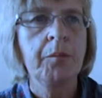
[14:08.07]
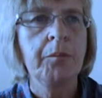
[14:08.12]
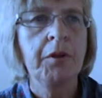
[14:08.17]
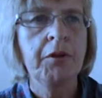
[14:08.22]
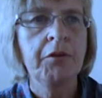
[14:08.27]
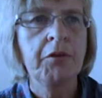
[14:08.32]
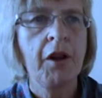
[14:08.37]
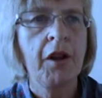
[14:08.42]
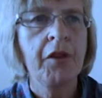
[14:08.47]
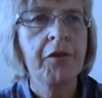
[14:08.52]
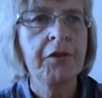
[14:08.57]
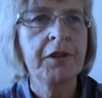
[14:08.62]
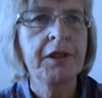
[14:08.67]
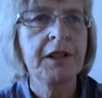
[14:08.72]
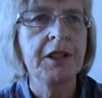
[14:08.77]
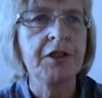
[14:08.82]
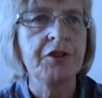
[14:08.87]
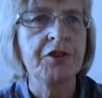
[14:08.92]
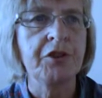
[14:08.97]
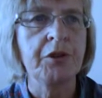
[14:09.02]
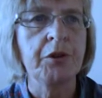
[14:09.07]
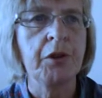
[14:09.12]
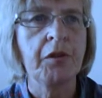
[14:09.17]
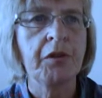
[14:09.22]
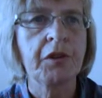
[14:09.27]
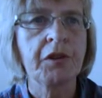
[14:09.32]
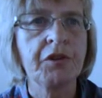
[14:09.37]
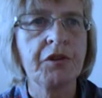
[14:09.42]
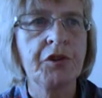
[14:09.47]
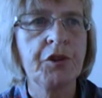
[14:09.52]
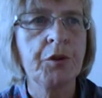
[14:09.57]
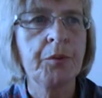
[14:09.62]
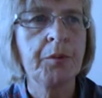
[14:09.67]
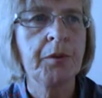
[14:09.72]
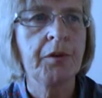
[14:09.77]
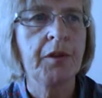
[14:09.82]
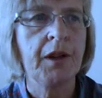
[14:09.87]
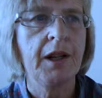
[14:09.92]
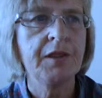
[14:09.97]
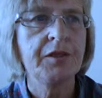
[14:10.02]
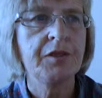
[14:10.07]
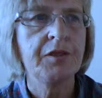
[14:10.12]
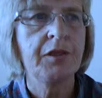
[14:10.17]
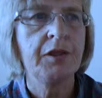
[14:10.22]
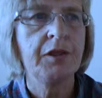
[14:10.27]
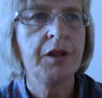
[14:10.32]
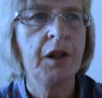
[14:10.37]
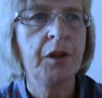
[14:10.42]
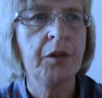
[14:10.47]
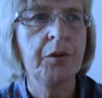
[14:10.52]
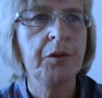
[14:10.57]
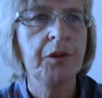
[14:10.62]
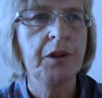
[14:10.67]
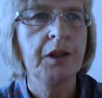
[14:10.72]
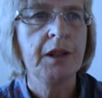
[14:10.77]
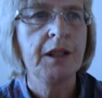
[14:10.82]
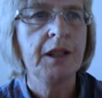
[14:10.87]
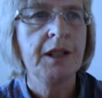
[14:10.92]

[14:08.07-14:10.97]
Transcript: but rather an issue of consumer rights to know,